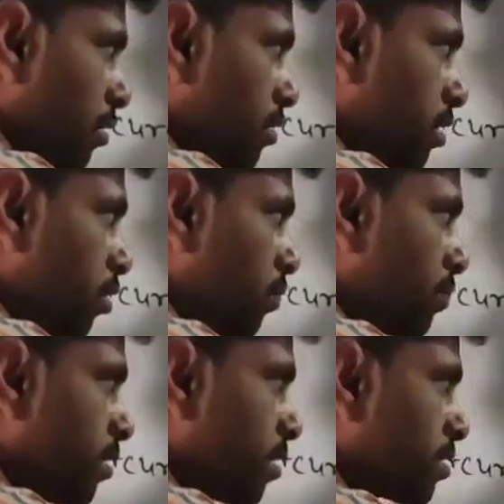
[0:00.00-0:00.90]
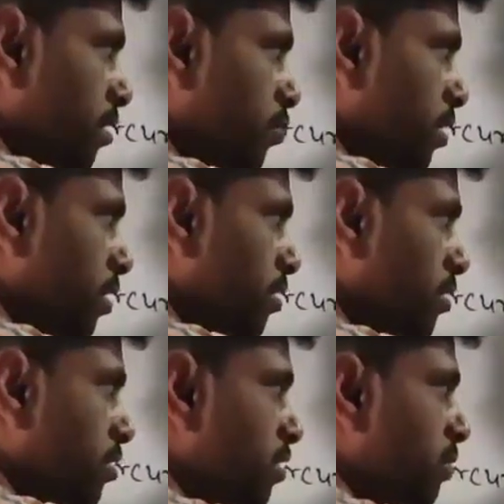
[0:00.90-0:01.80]
instead of the
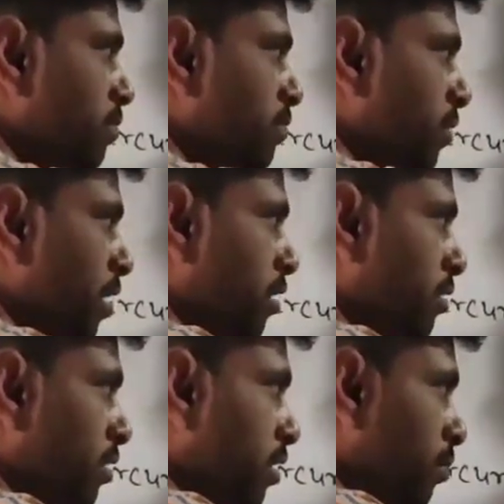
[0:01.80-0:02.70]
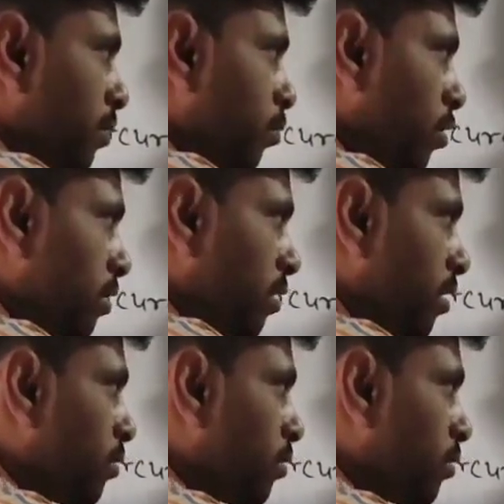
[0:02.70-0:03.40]
unsaturated system, the double bond